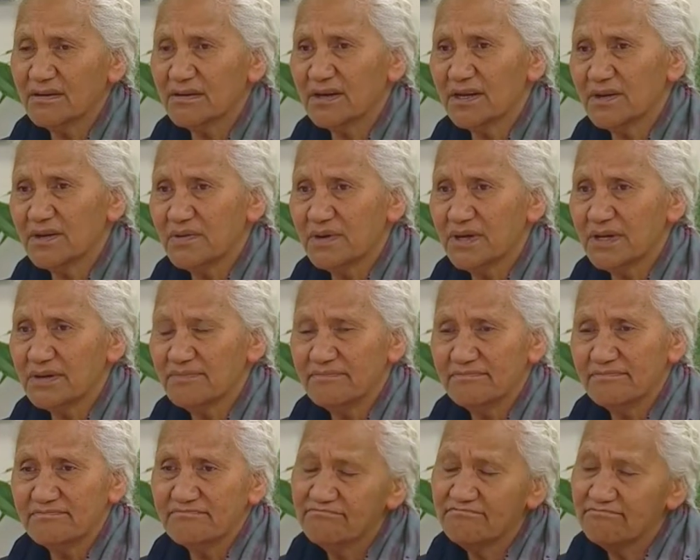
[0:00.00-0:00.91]
our
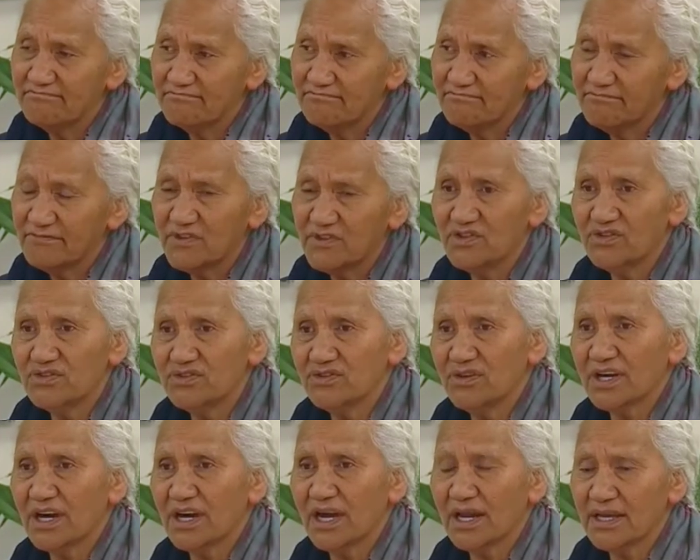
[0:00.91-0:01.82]
to
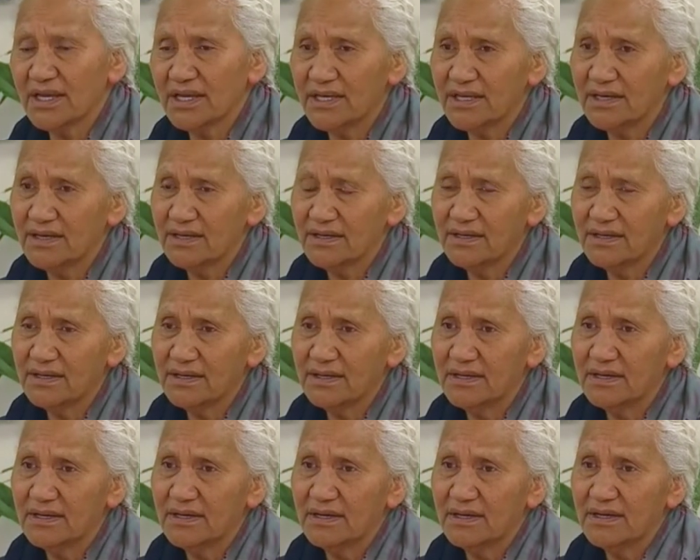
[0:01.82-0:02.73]
do a karakia
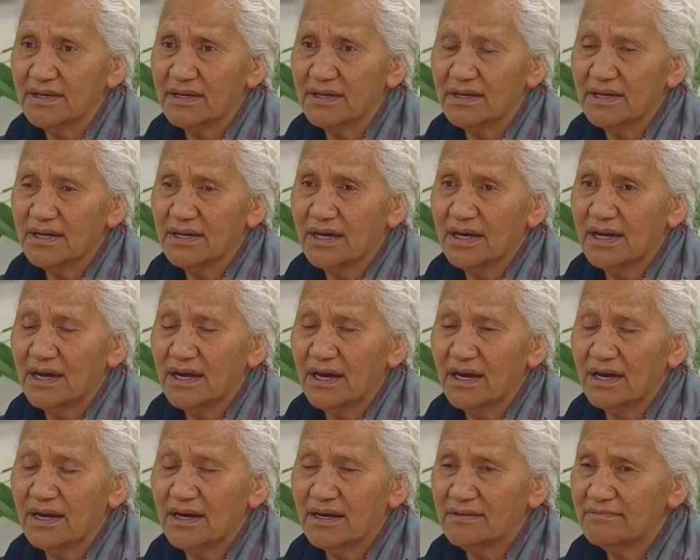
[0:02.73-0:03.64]

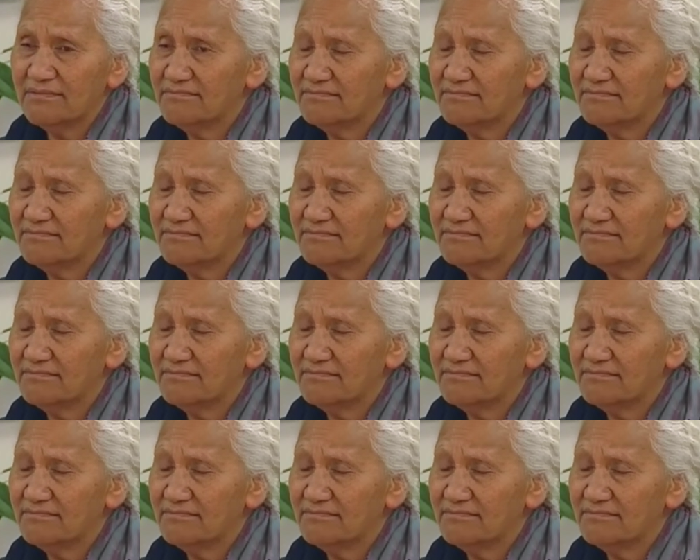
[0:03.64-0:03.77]
uh,